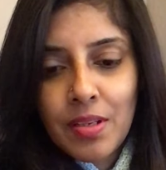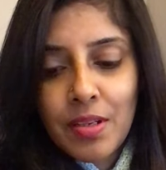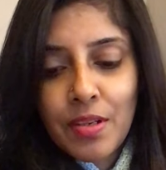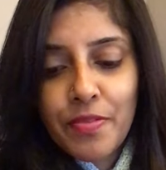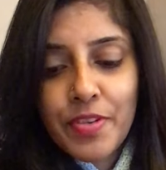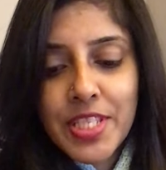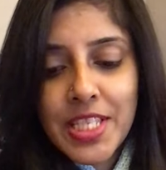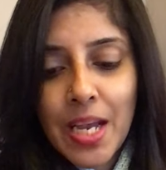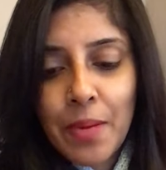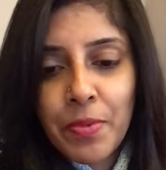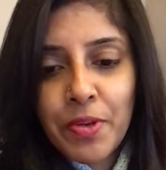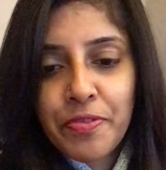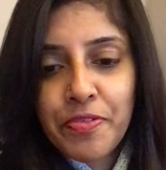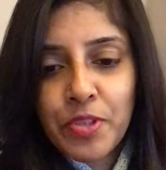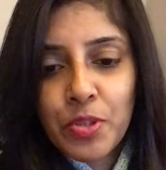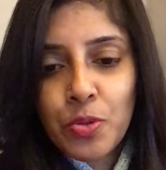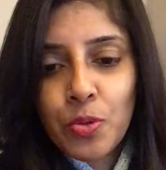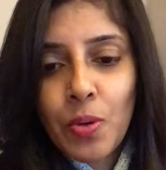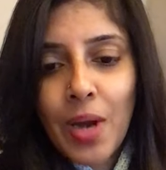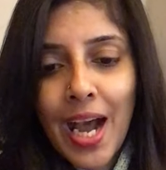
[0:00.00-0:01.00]
For some of
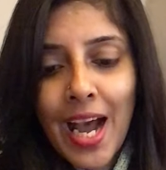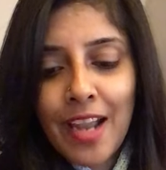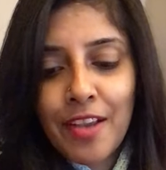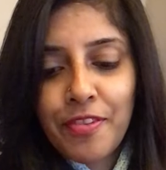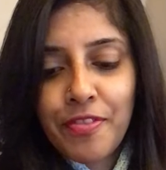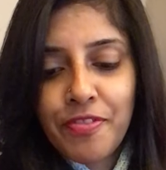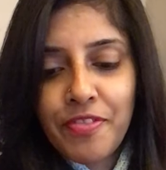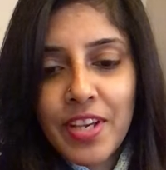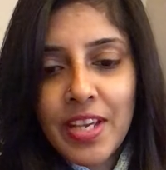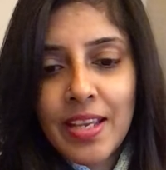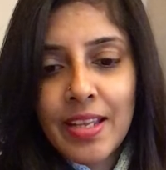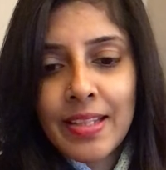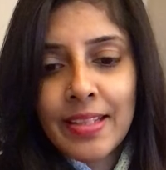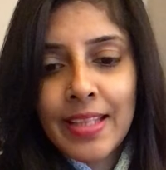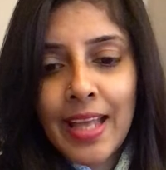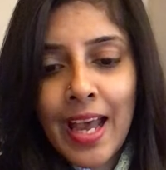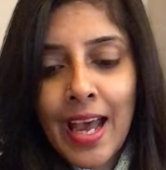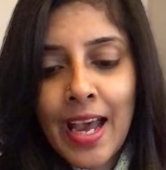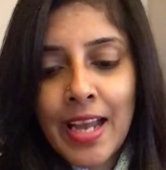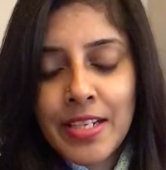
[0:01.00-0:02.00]
you, I feel
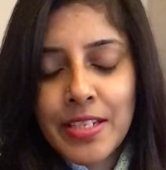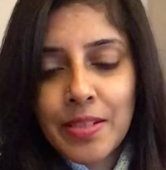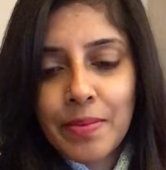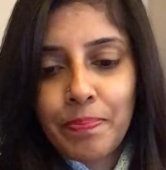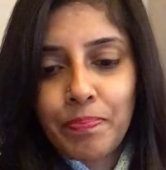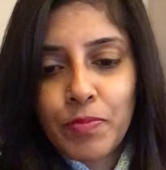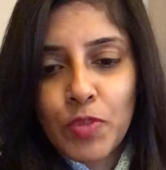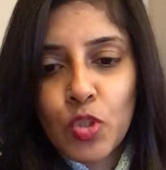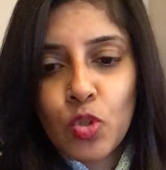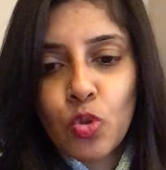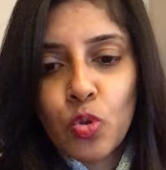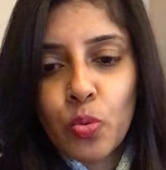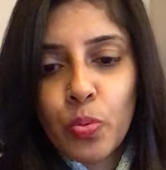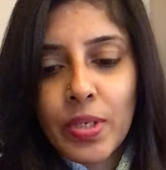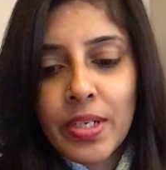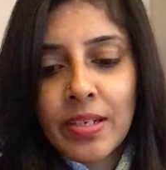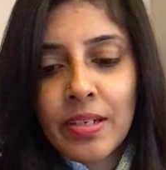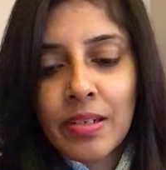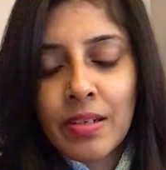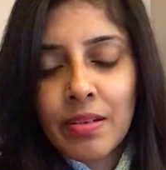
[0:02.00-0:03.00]
that you
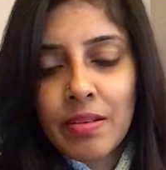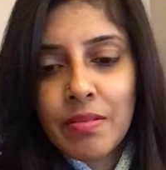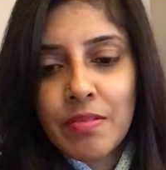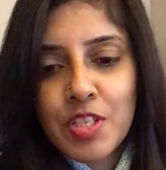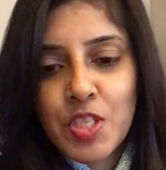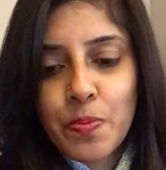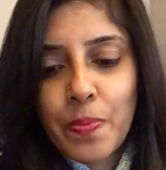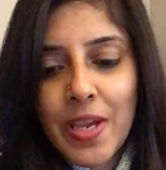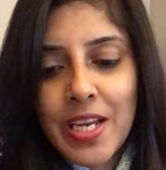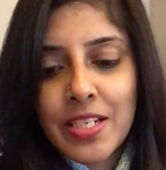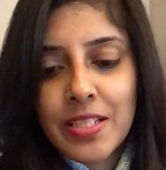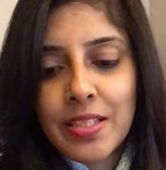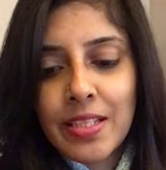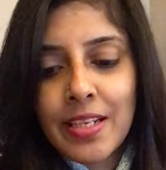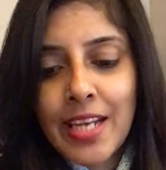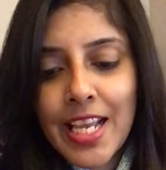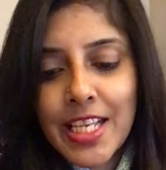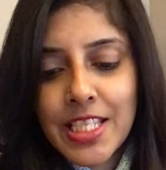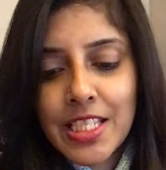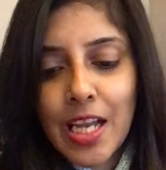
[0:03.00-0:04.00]
will spend the
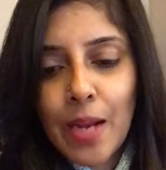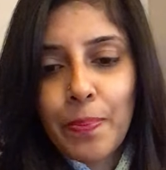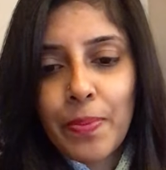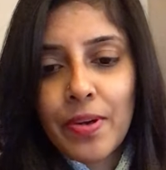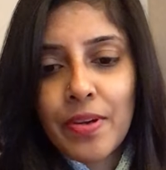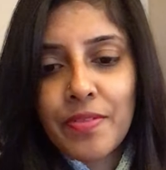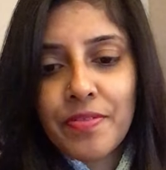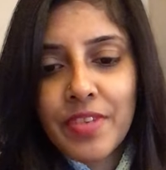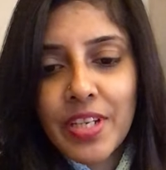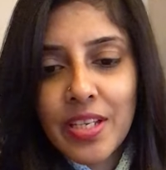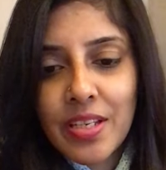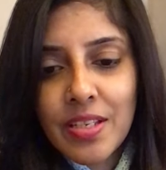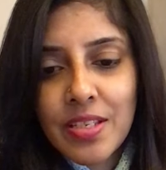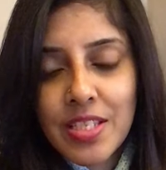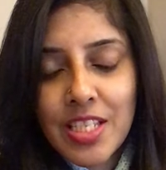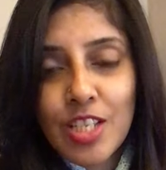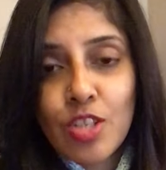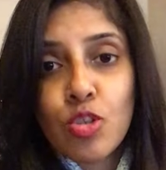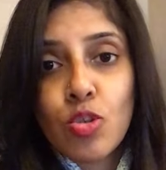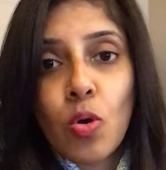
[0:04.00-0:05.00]
next couple of days
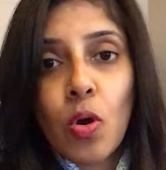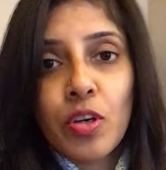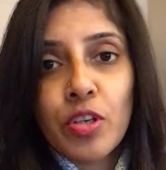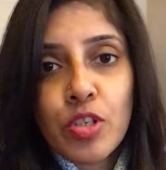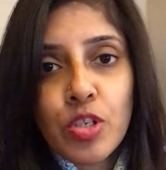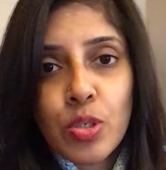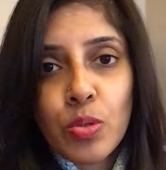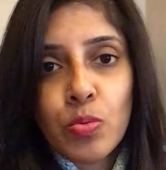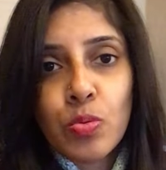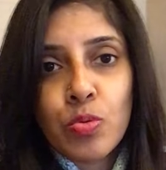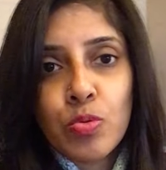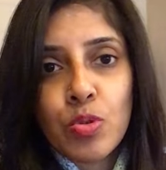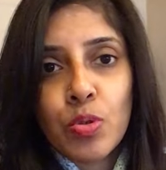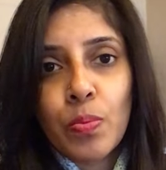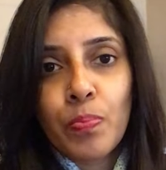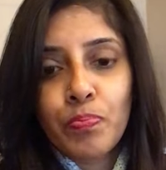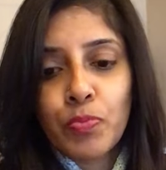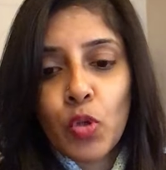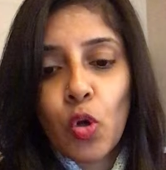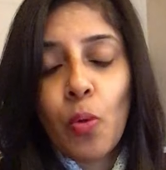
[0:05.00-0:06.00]
in solitude
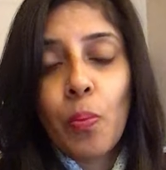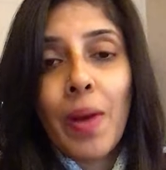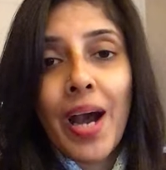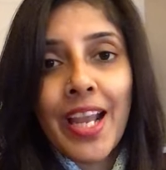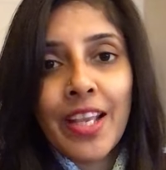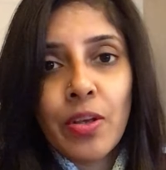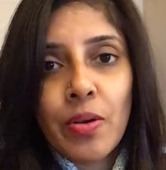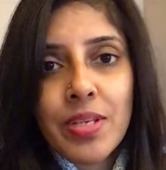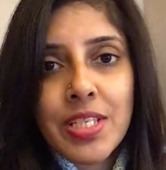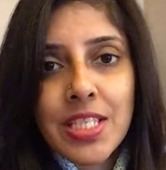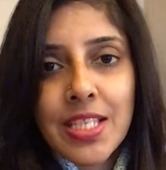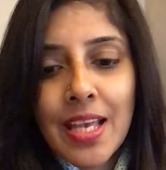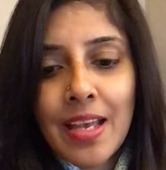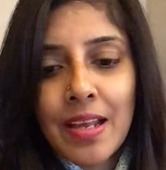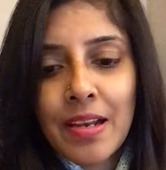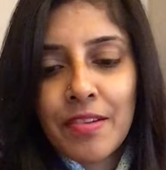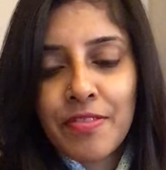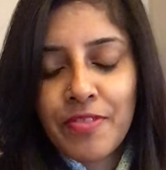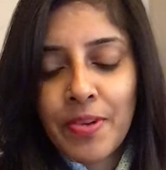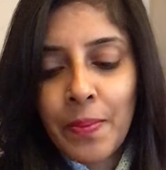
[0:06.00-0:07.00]
or by
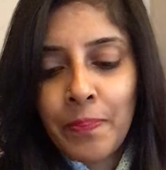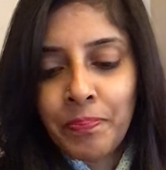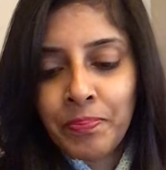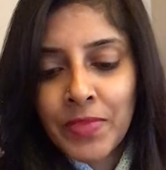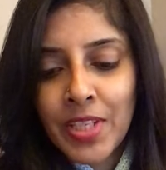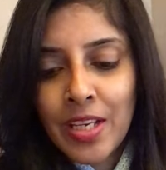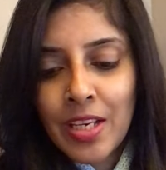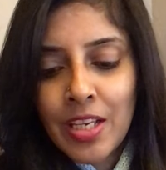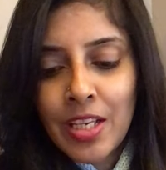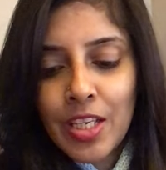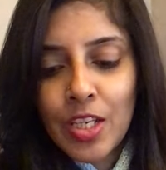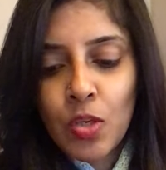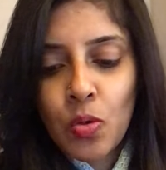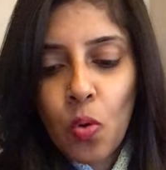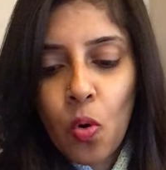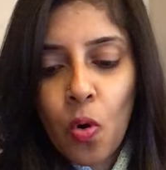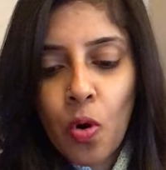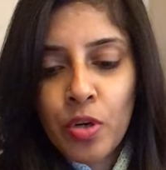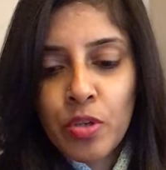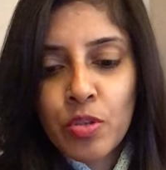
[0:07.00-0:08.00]
yourself in
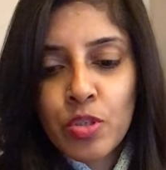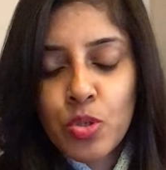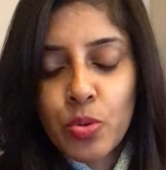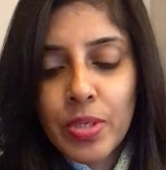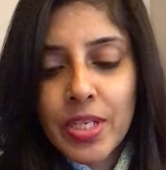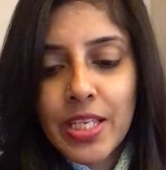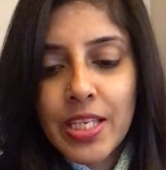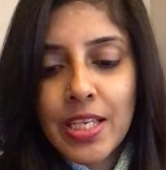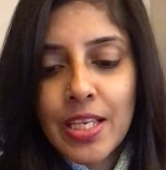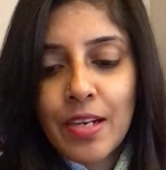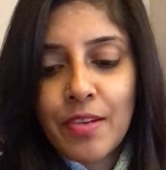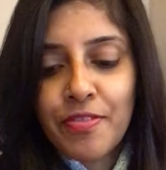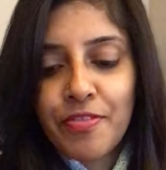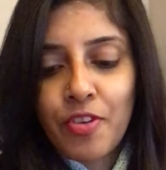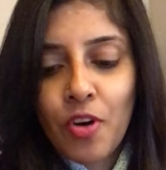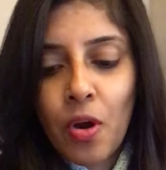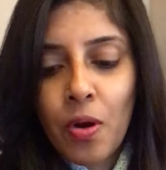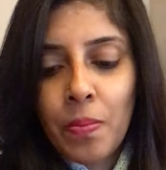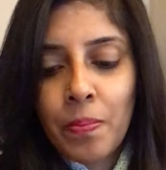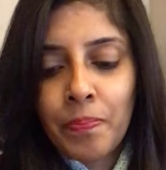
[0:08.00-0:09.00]
order to heal
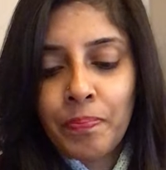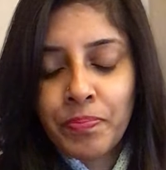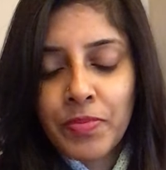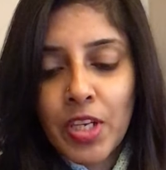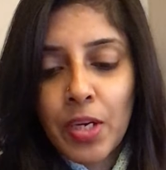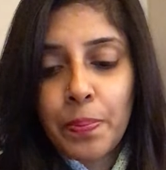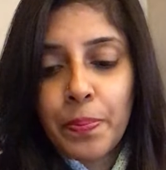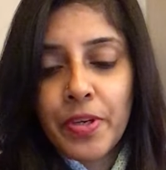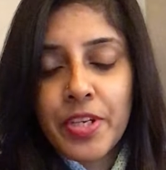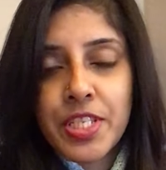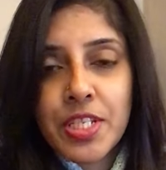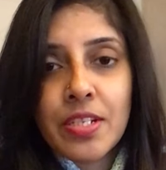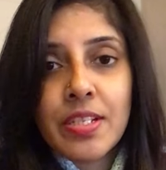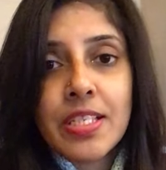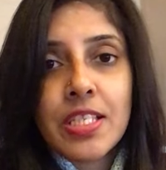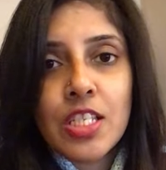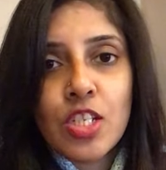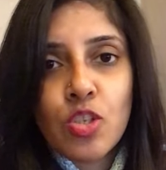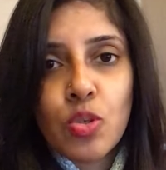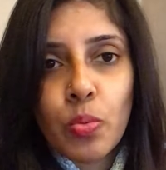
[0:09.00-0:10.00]
from a personal
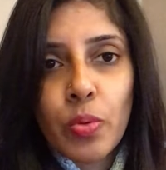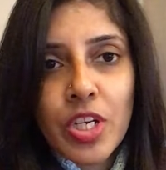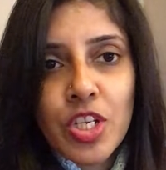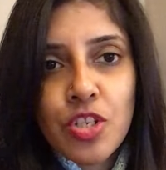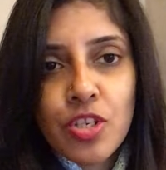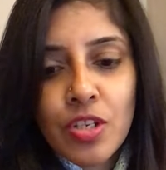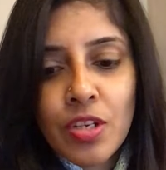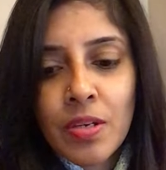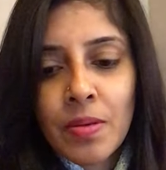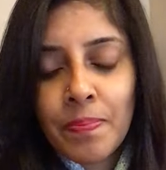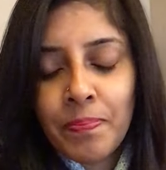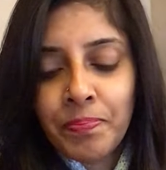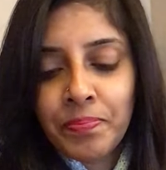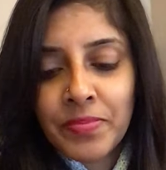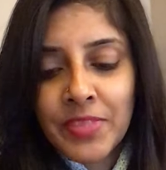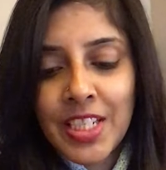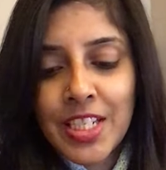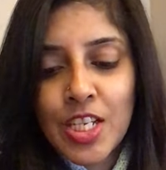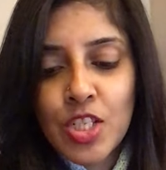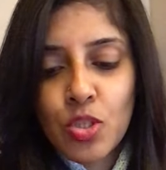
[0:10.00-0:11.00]
situation
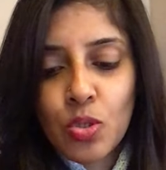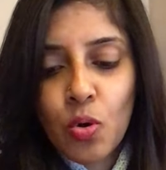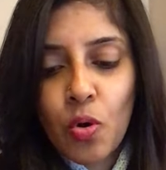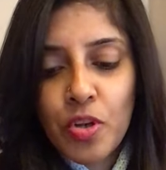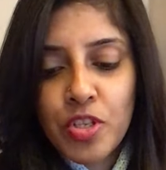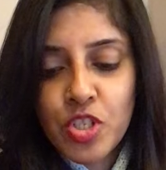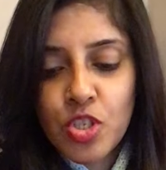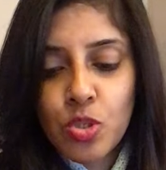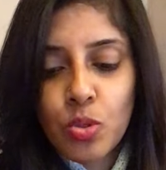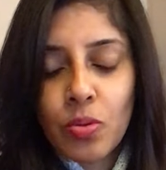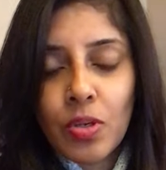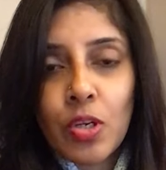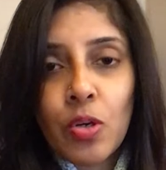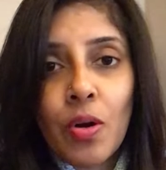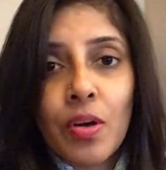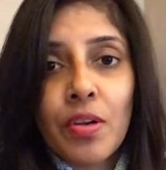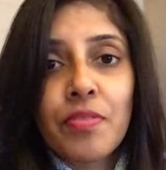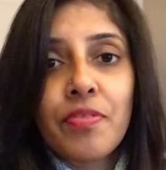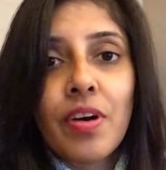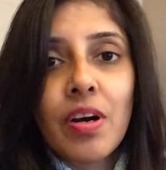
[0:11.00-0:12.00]
that has caused you a
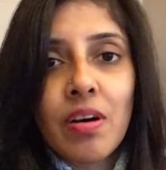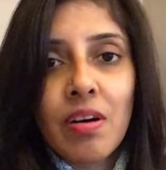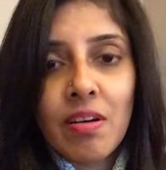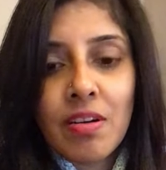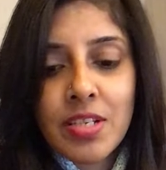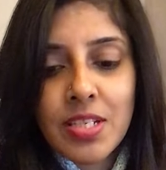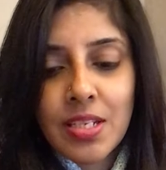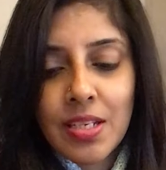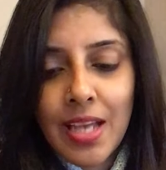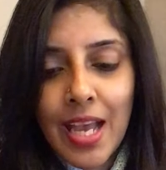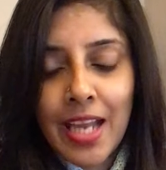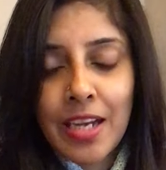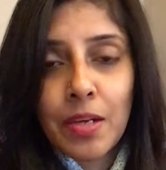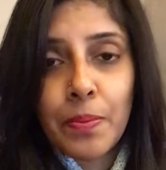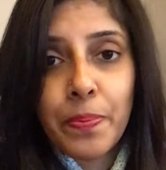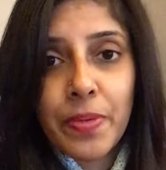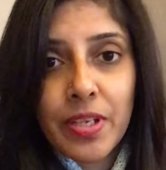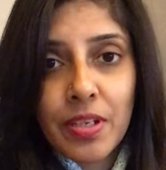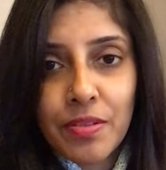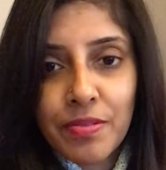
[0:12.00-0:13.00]
lot of hurt and
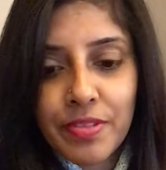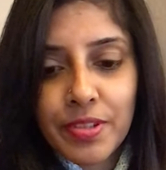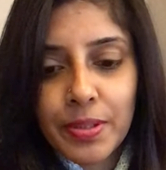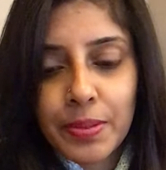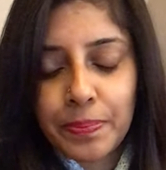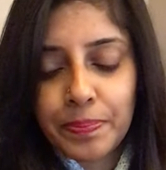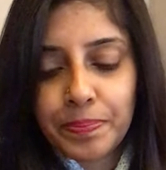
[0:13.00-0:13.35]
upheaval.